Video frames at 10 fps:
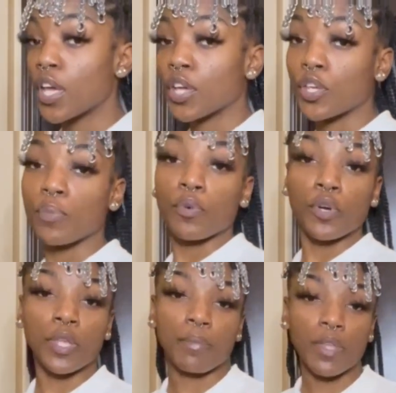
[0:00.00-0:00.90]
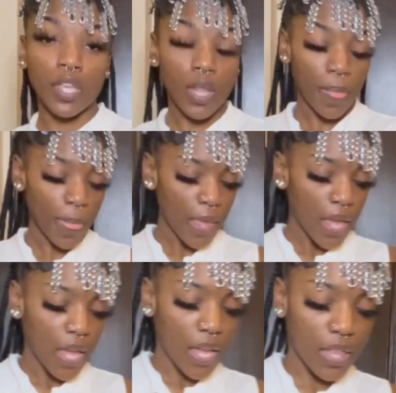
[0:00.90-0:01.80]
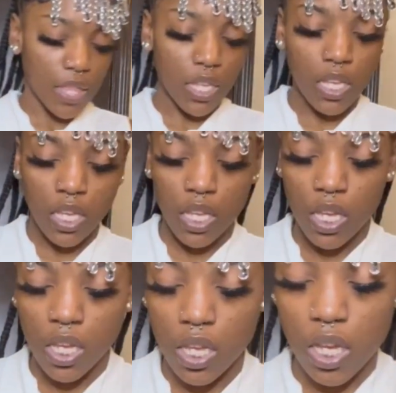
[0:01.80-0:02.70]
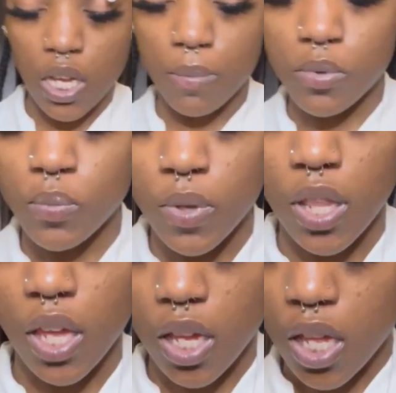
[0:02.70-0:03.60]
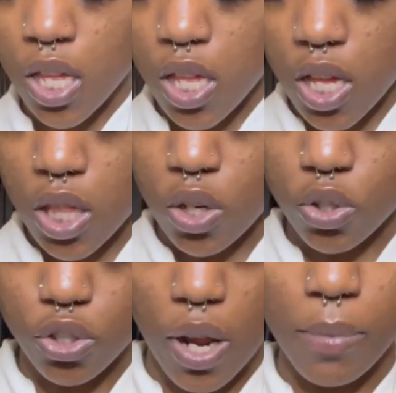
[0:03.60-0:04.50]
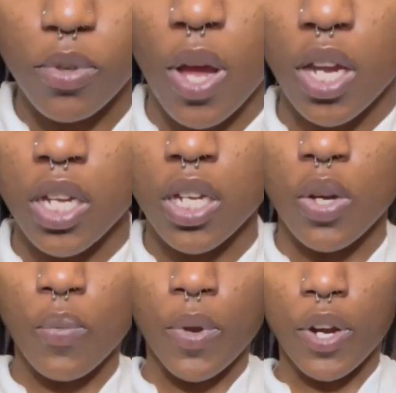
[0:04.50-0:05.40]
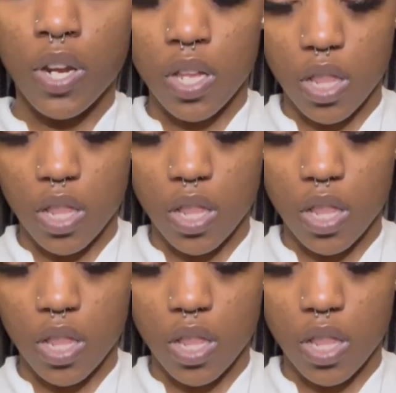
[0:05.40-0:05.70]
cute bohemian. And then it comes with like a little strap so I could wear it.